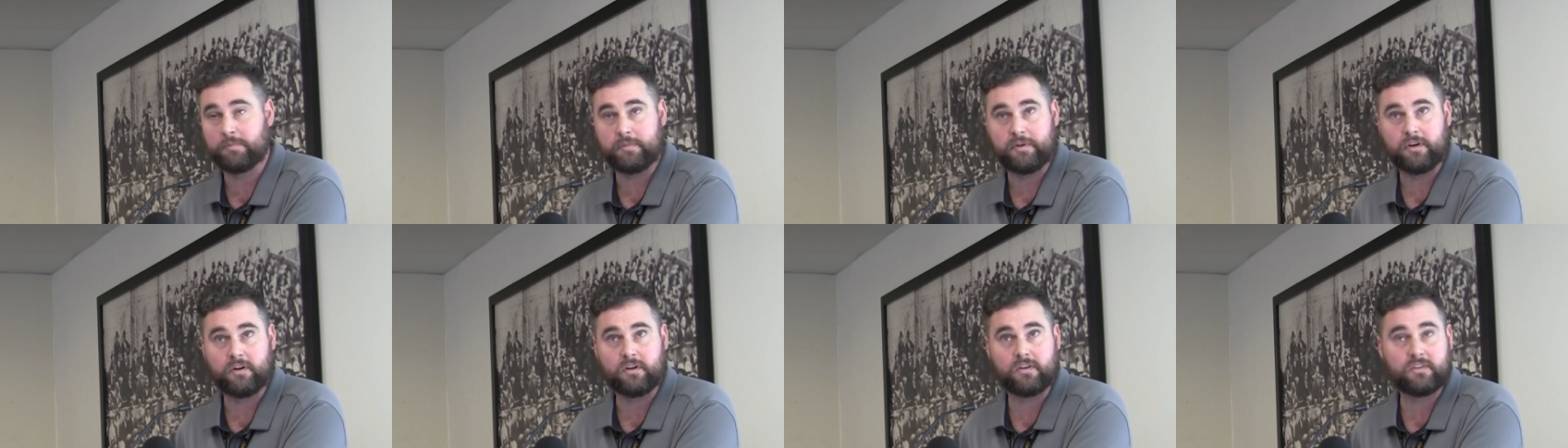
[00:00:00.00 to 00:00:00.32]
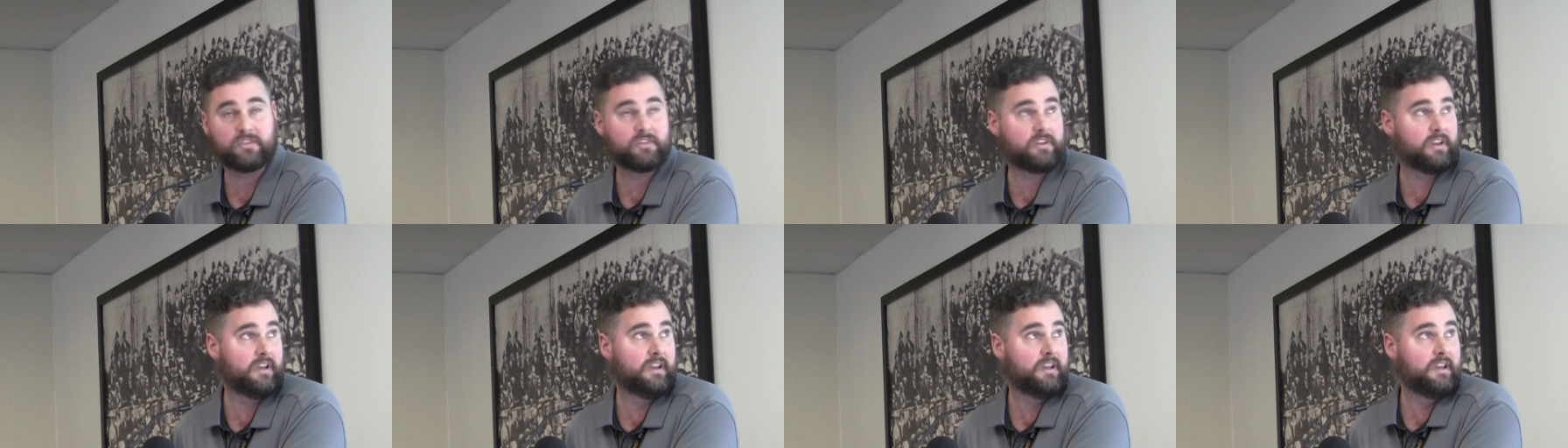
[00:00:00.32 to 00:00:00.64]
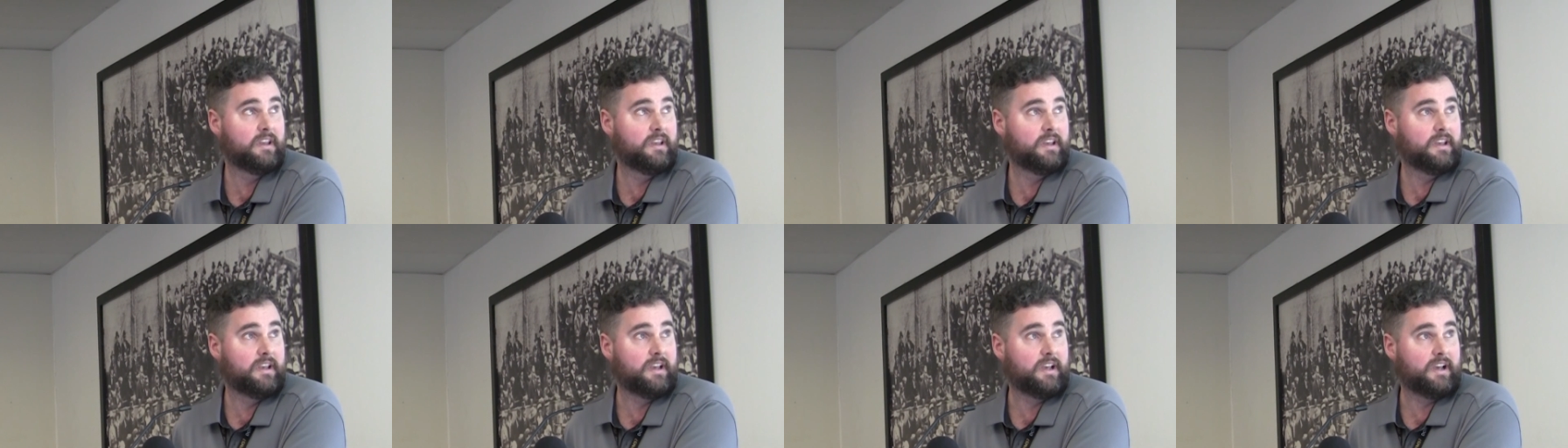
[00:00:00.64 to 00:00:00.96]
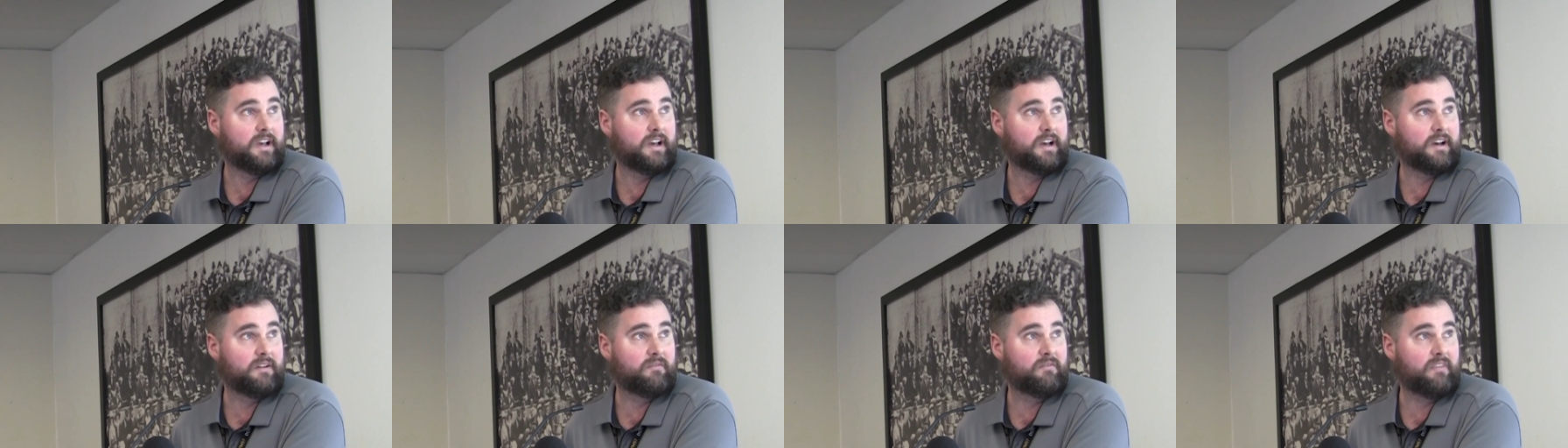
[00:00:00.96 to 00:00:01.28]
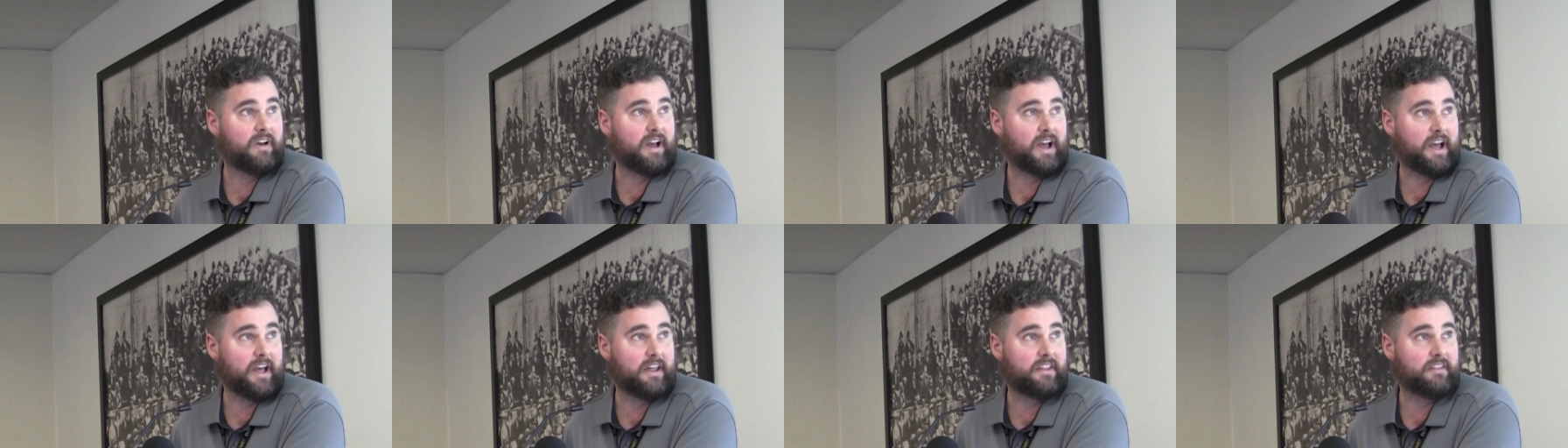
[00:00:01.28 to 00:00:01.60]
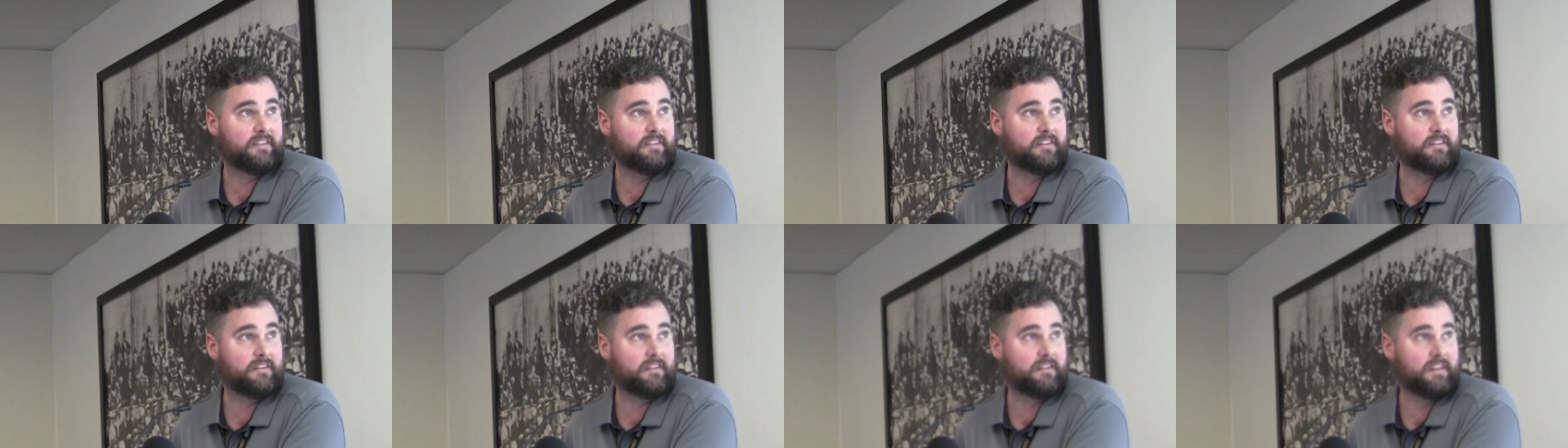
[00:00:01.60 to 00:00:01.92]
to be honest. Um,
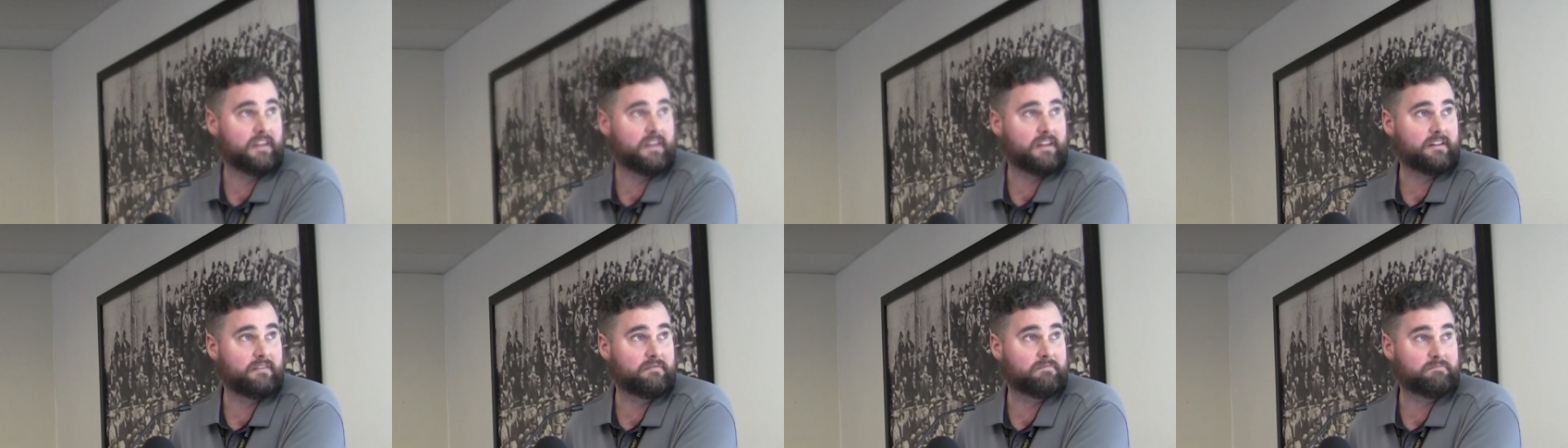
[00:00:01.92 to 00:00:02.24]
and